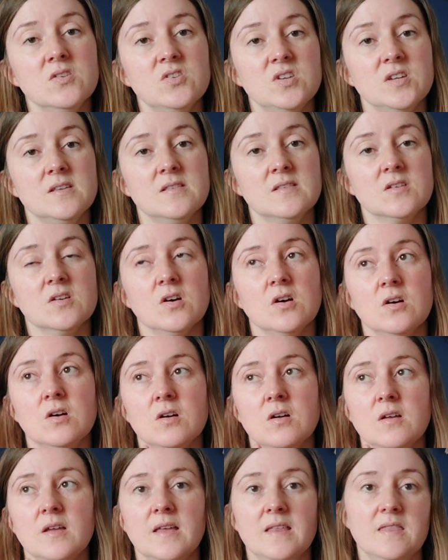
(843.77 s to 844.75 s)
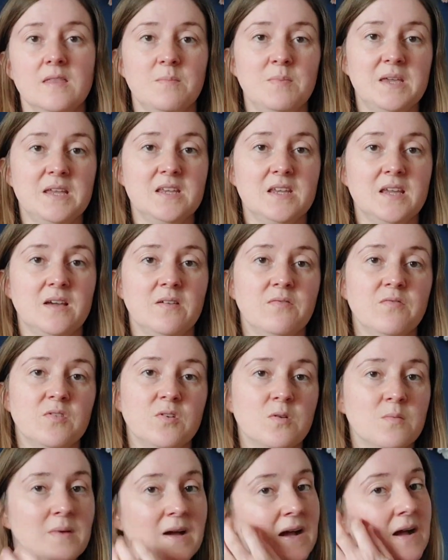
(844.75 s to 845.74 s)
She's got, in the PDF
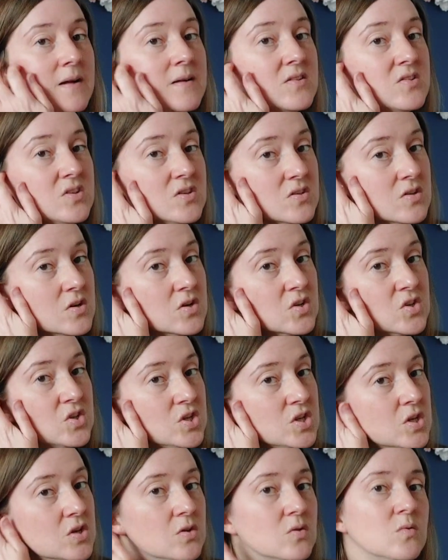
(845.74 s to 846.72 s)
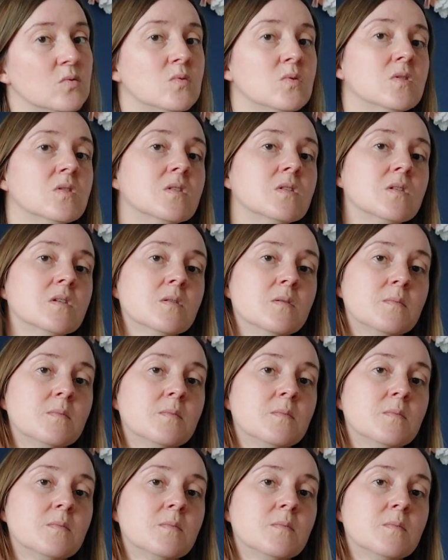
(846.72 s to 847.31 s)
format, she's got two